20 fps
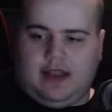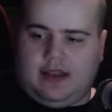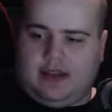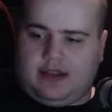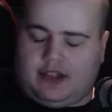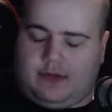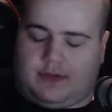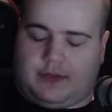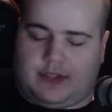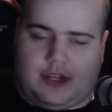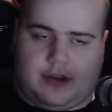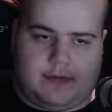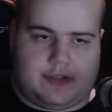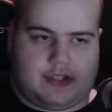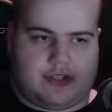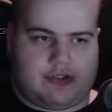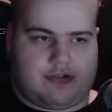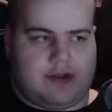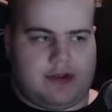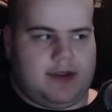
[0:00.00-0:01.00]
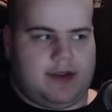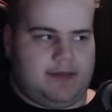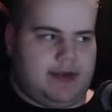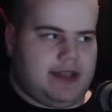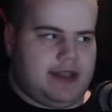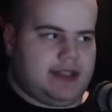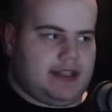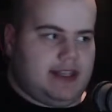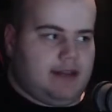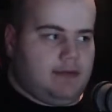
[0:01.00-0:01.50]
So we'll start with the streaming
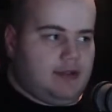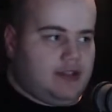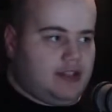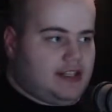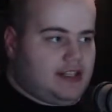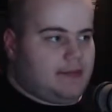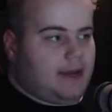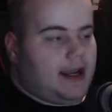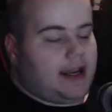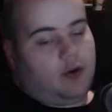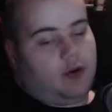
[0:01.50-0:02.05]
PC, which is my